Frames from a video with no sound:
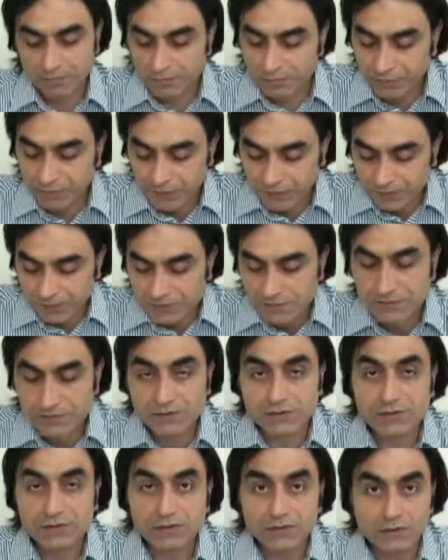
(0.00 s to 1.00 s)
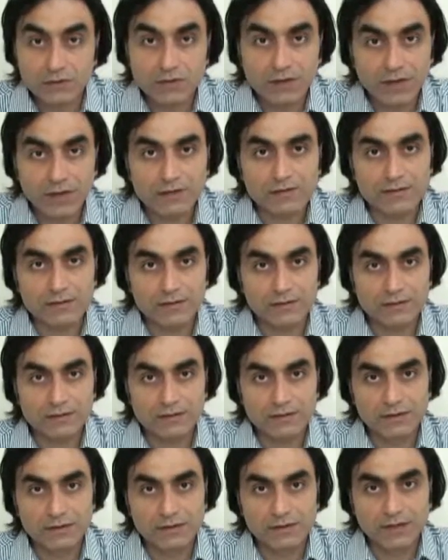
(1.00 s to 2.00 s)
and pasture your cattle.
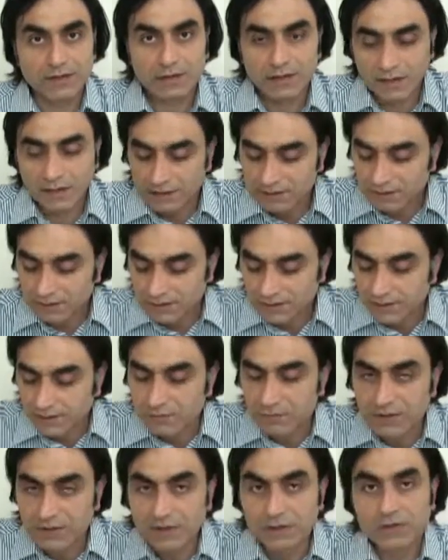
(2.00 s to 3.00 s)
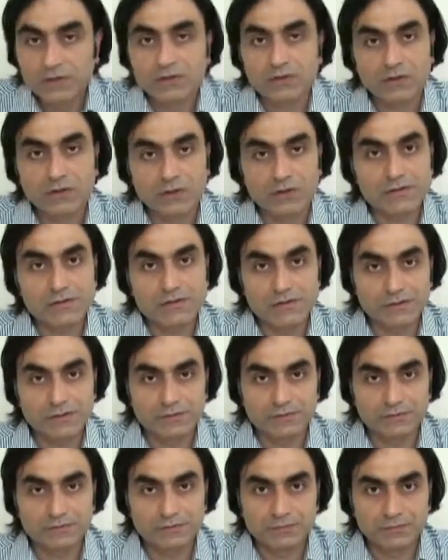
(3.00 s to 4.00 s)
Let them eat
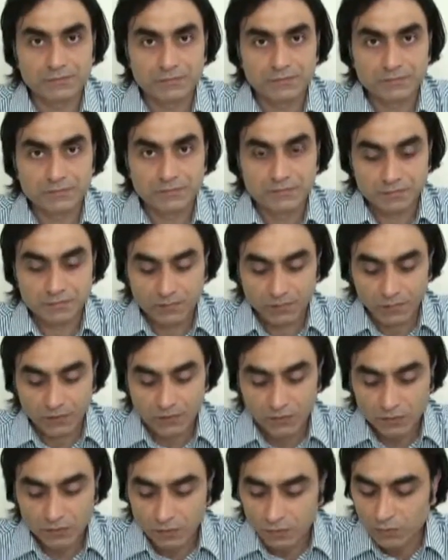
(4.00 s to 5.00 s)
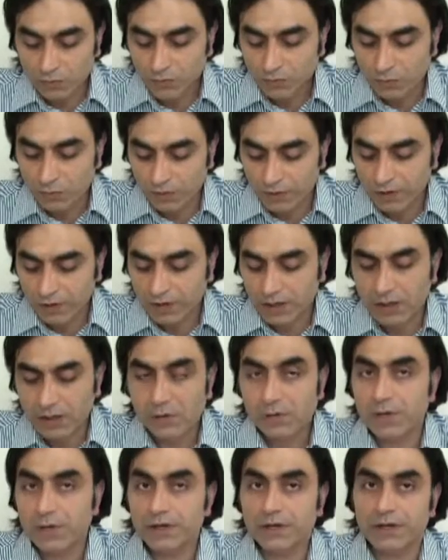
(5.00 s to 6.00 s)
also. Kulu
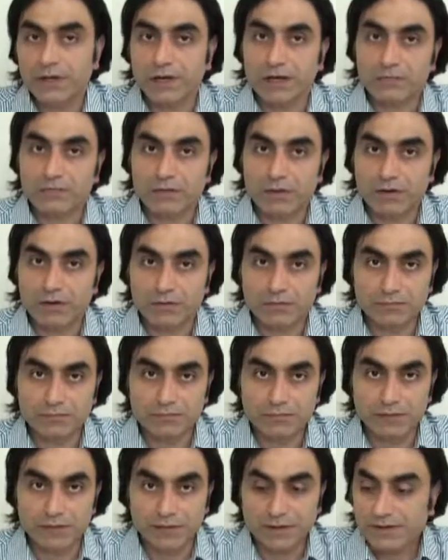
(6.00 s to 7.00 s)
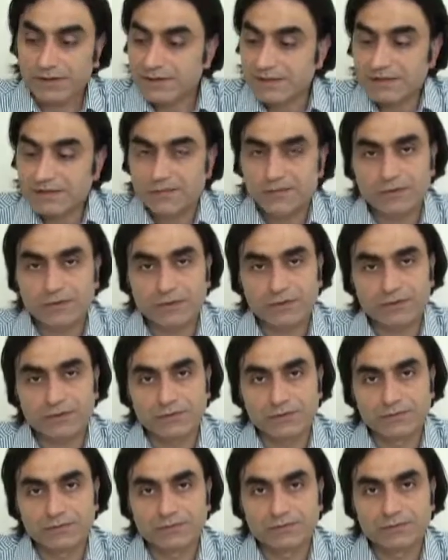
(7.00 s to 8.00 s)
wara'u an'amakum. This is for
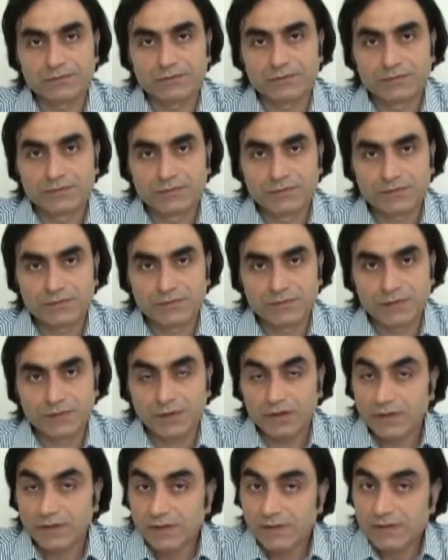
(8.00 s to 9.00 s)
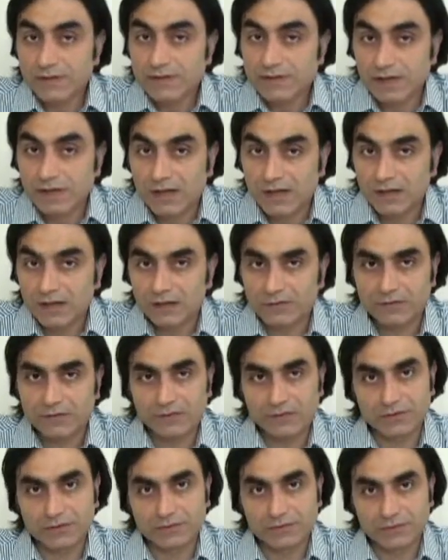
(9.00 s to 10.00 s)
you. These are
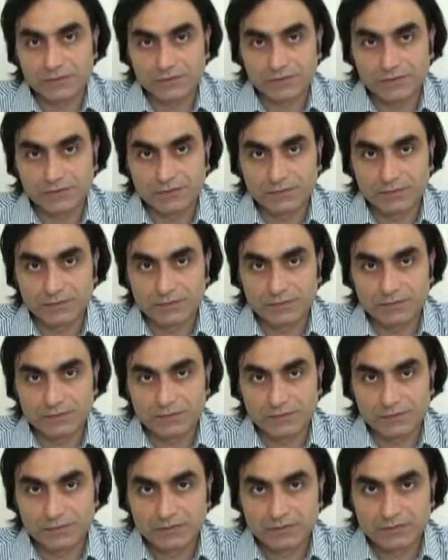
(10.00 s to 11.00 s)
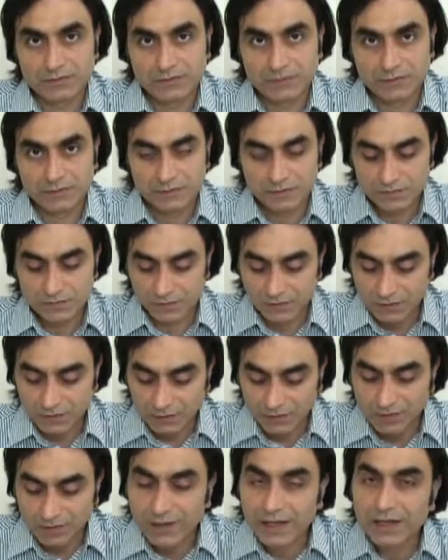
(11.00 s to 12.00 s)
for you.
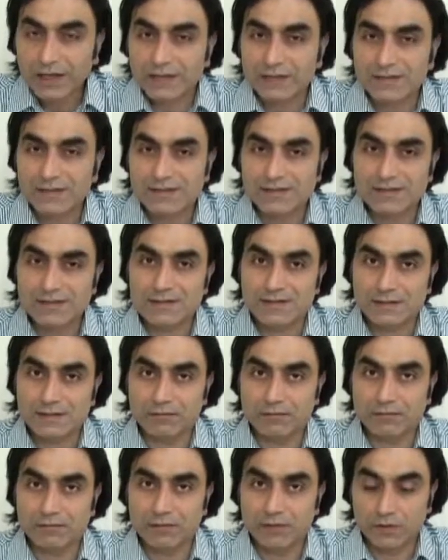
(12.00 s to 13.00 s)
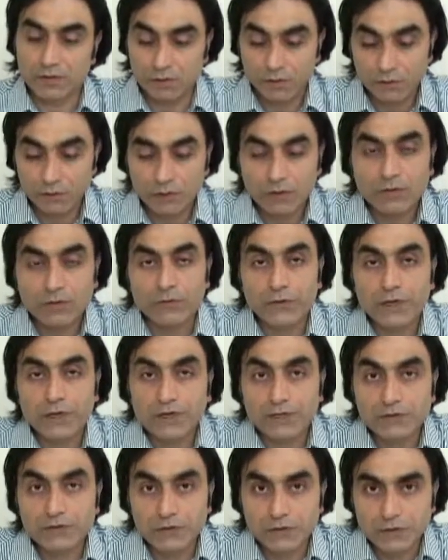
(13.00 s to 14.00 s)
So look at this system. Look
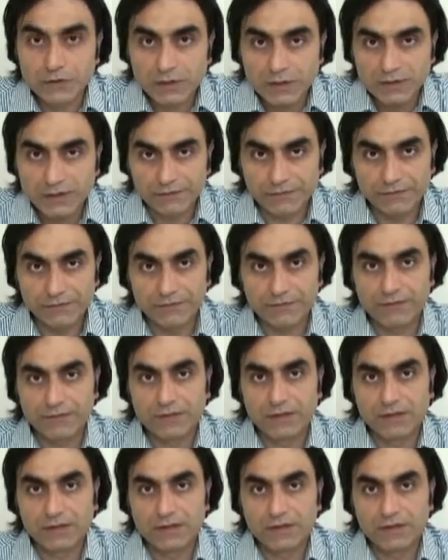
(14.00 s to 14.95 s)
where you live